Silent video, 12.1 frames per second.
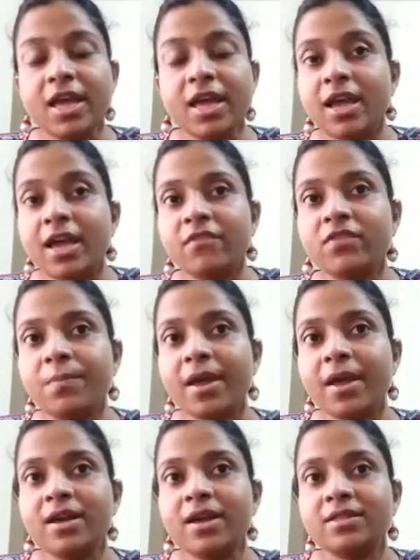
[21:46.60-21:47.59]
If the
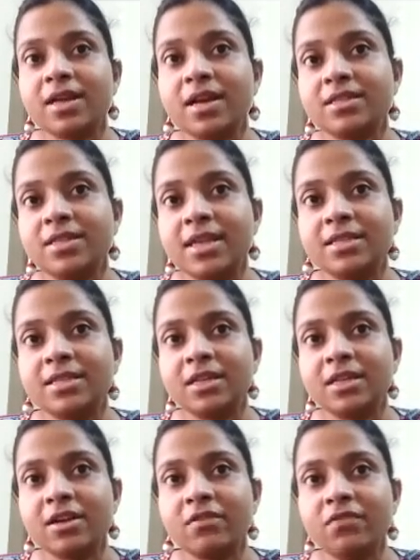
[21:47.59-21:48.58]
parents are
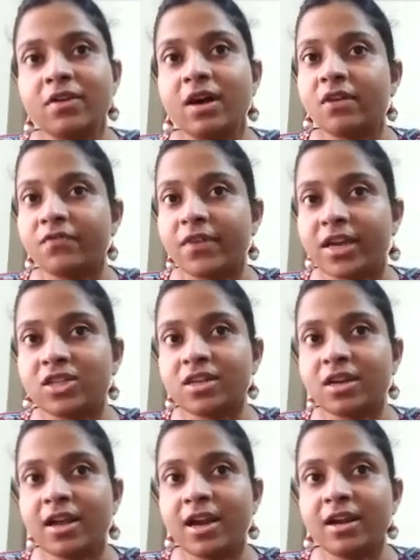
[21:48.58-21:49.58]
sensitive,
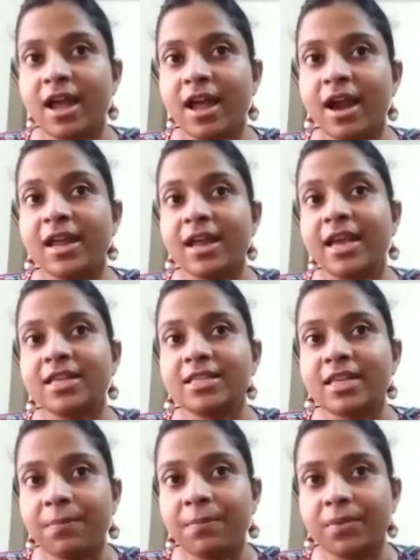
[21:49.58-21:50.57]
affectionate, and
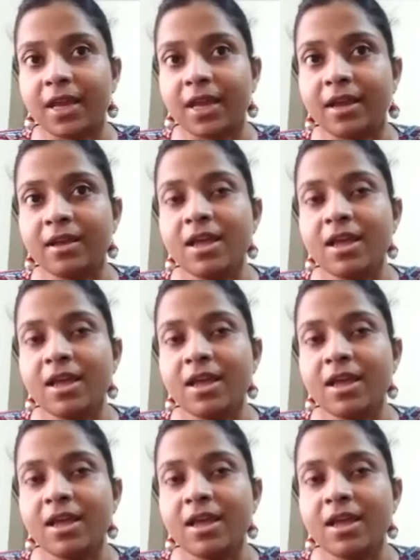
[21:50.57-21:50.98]
accepting,